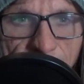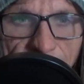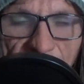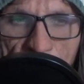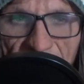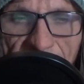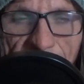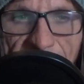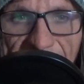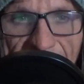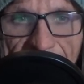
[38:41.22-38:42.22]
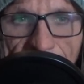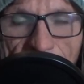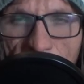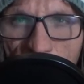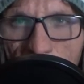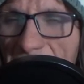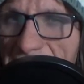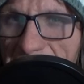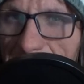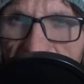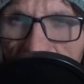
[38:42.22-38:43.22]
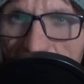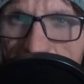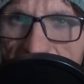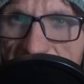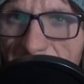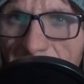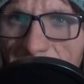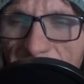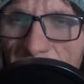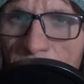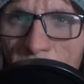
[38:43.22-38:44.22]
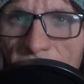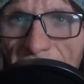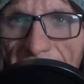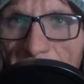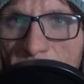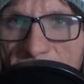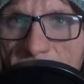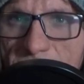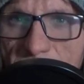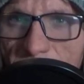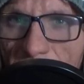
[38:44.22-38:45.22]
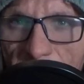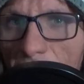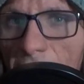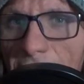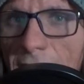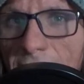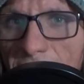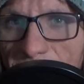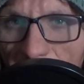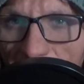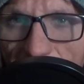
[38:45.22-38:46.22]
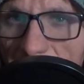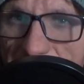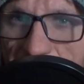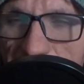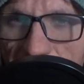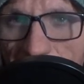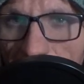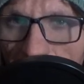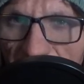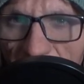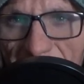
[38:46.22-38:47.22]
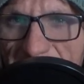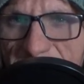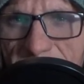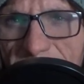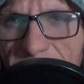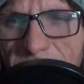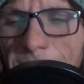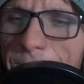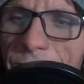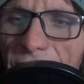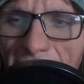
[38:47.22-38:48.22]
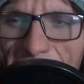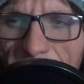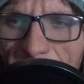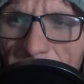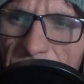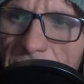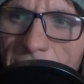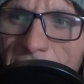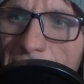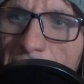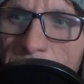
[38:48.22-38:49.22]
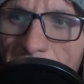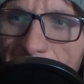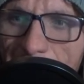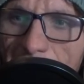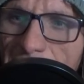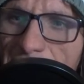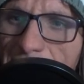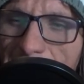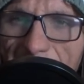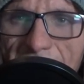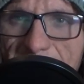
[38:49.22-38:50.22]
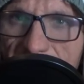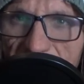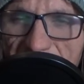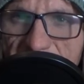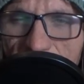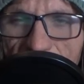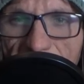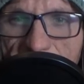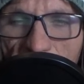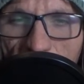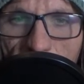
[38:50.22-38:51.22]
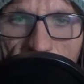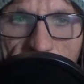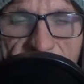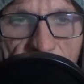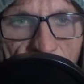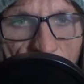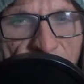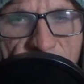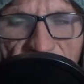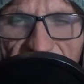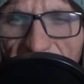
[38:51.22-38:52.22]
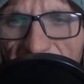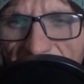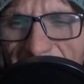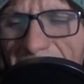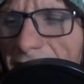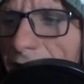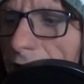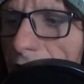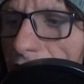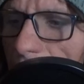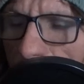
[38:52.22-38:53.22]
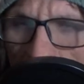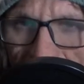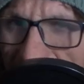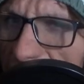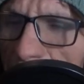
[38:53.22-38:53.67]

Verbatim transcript: they made it Canadian and maybe did dubs for both languages. So they thought, fuck it, let's just put it out in France too. I don't know. But uh yeah, so next week is probably is gonna be What's with Andy, then maybe Kid